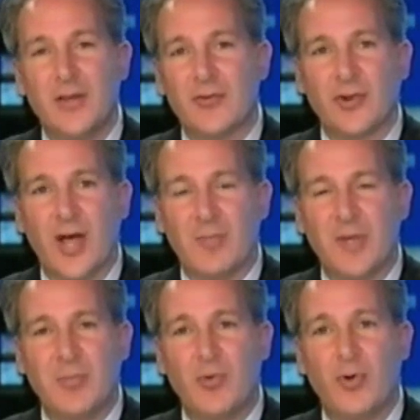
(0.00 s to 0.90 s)
There's a lot of
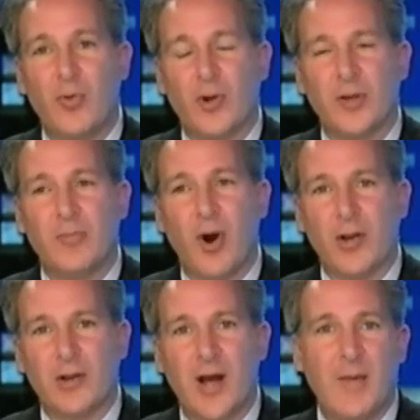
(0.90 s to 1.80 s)
people who are working
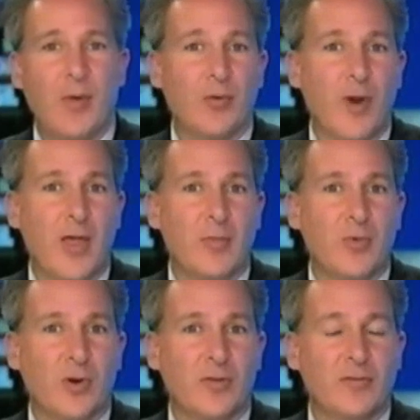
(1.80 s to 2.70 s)
part-time that would rather
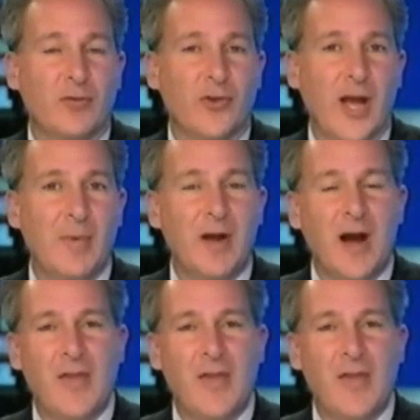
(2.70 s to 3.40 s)
be working full-time.